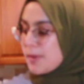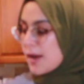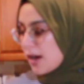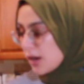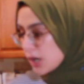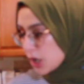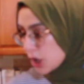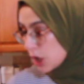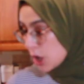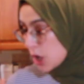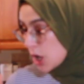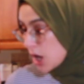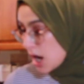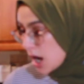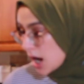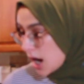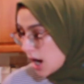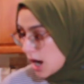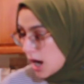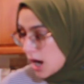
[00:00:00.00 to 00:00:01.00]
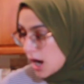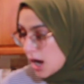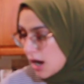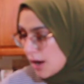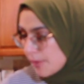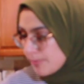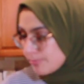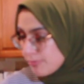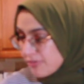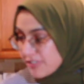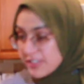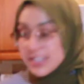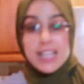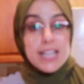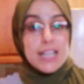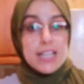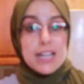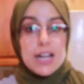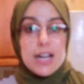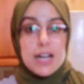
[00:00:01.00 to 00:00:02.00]
powder,
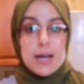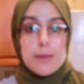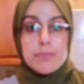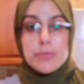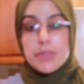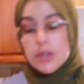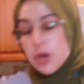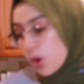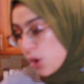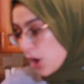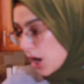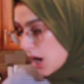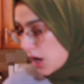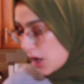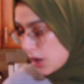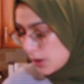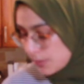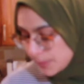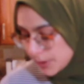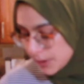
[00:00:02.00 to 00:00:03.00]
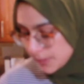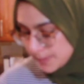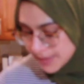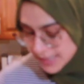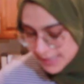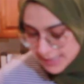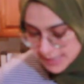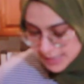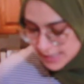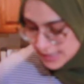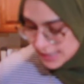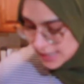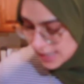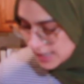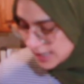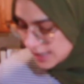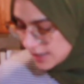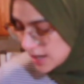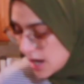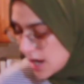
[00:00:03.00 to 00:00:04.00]
Vegeta or all-purpose
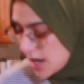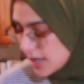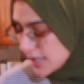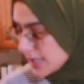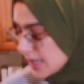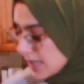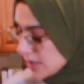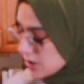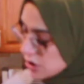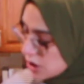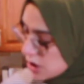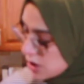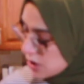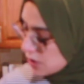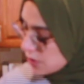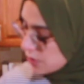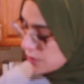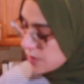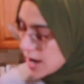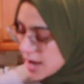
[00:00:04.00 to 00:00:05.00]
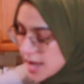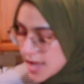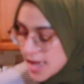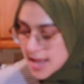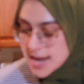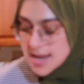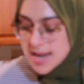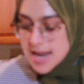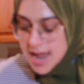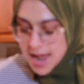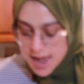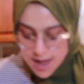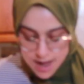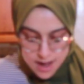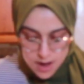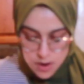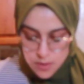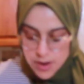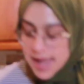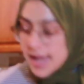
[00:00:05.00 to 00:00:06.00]
seasoning, sazon,
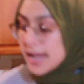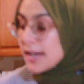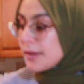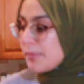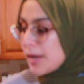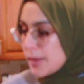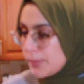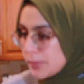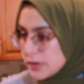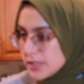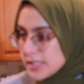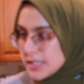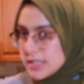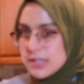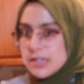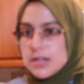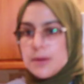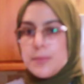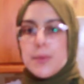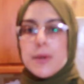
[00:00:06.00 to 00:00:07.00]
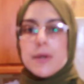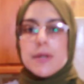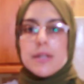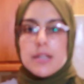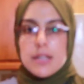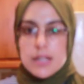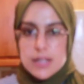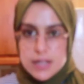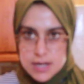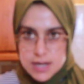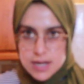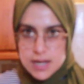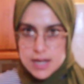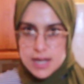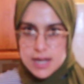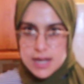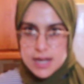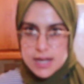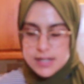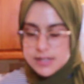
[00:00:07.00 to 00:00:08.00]
now, and maple syrup
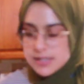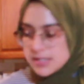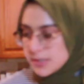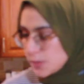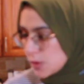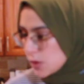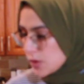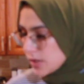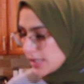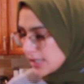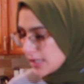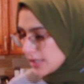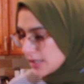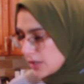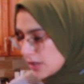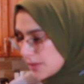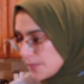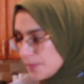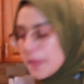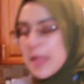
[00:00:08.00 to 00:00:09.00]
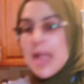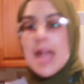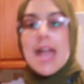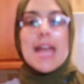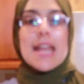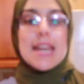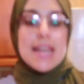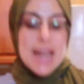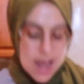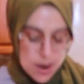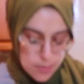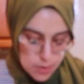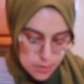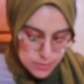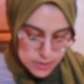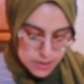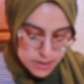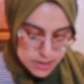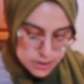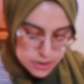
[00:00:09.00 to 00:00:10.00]
and smoked sea salt. Now what
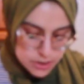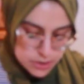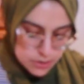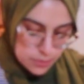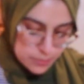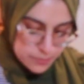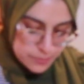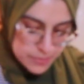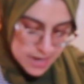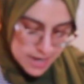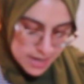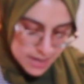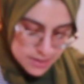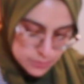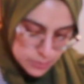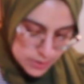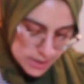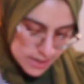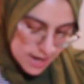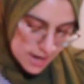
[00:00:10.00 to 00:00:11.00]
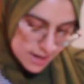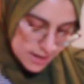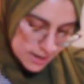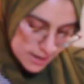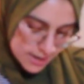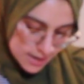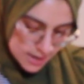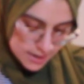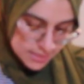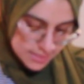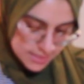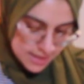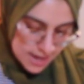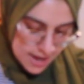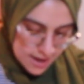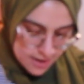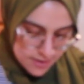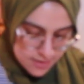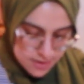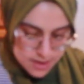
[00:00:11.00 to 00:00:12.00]
we're gonna do is we gotta cut
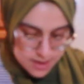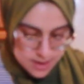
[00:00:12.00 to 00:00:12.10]
that